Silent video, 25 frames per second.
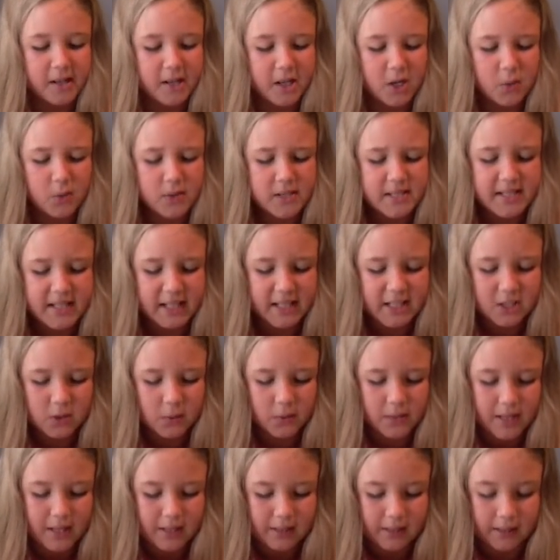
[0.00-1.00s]
It was dusk
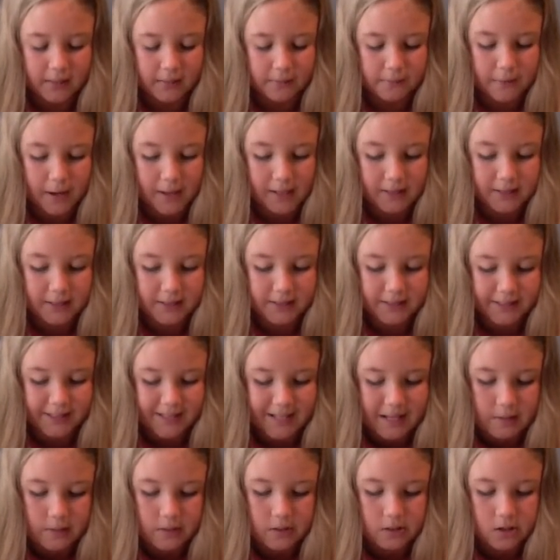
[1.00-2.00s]
when they finally laid
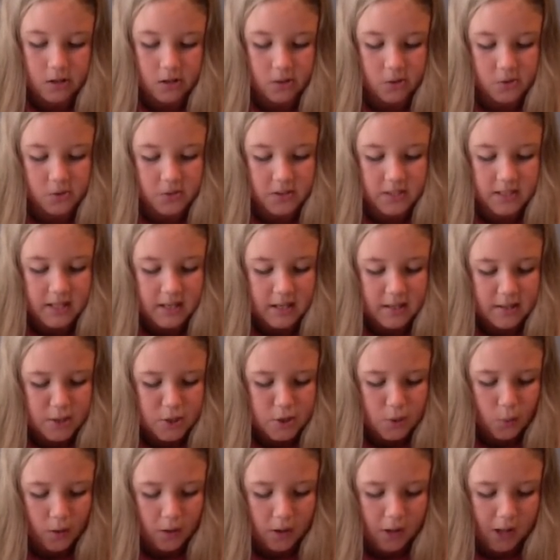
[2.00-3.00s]
down their hoes. The
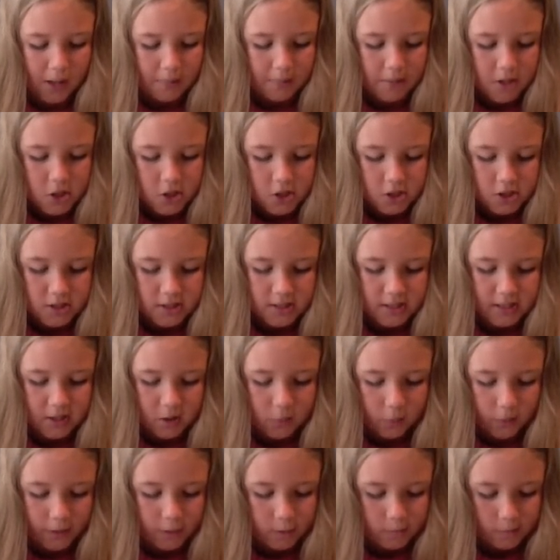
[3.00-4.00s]
soil had been turned, and the
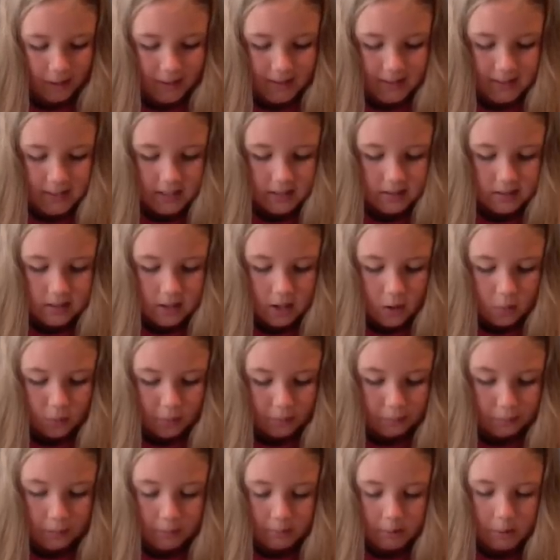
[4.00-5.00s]
wicker baskets were
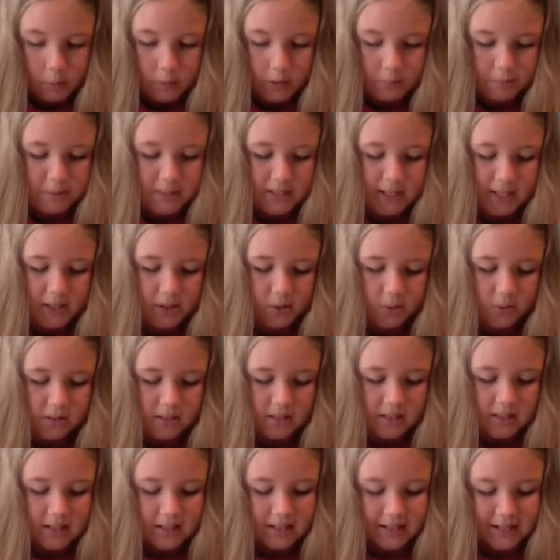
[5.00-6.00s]
brimming with potatoes.
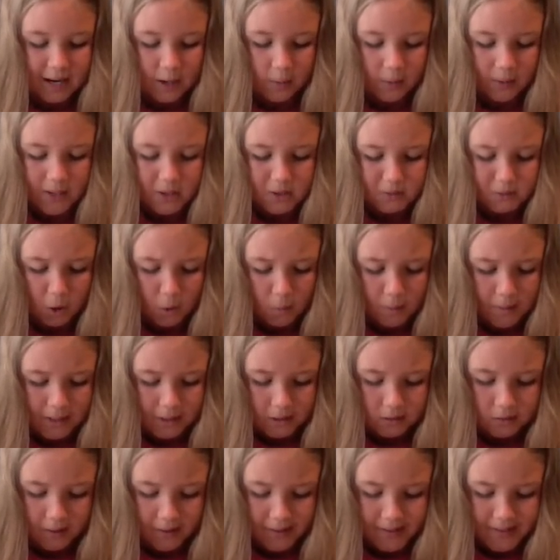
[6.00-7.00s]
Now can you row me
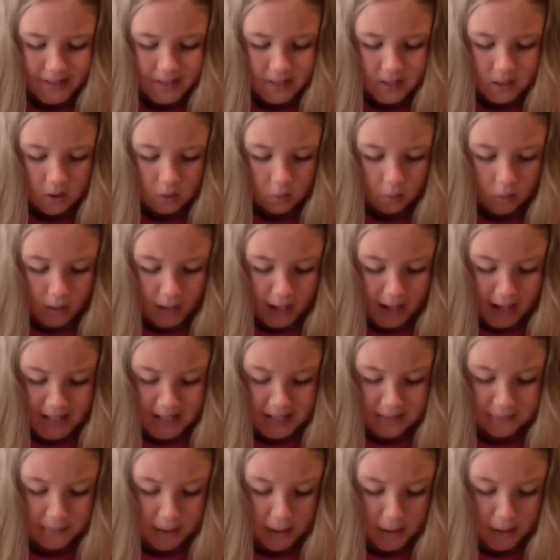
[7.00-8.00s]
across? Juan asked
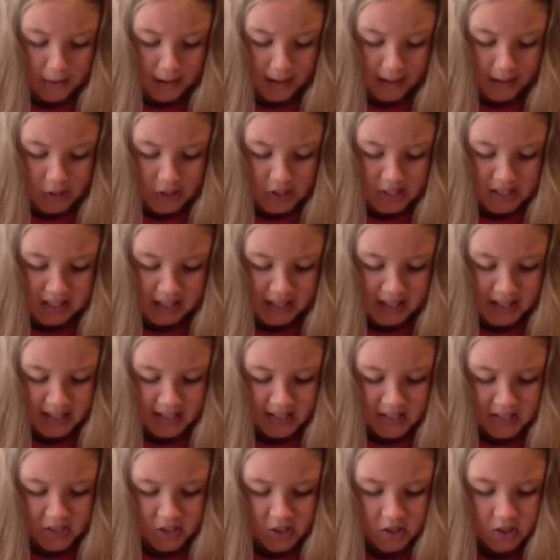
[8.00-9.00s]
the father anxiously.
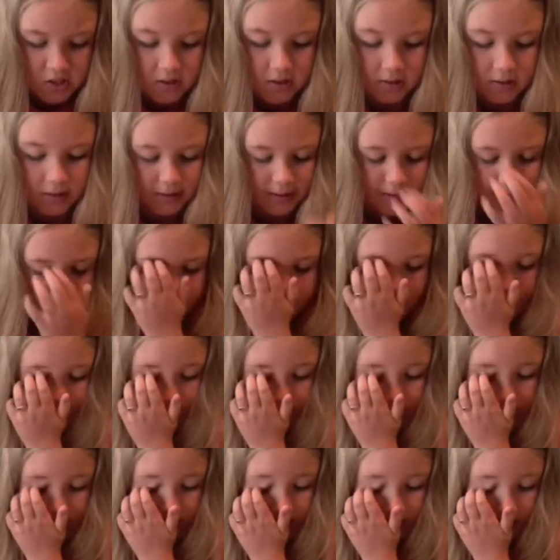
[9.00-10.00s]
Certainly, the man
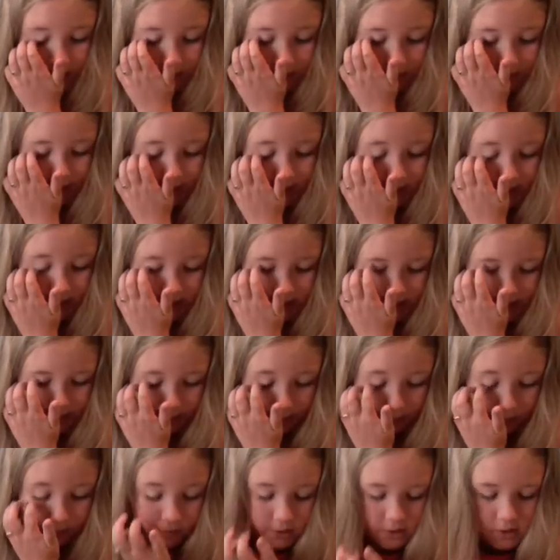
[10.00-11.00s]
said, but let's eat some
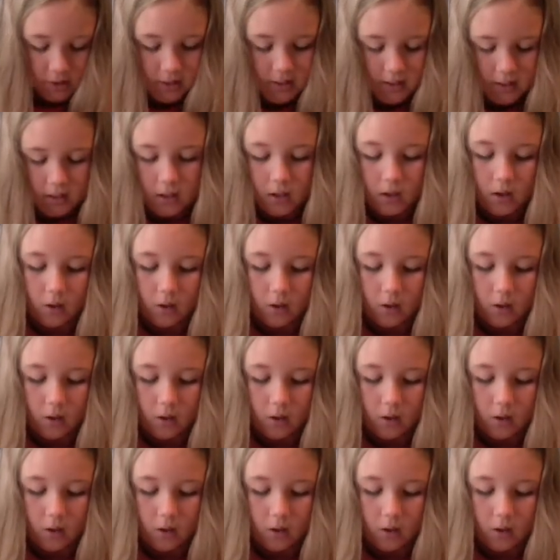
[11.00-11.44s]
supper first.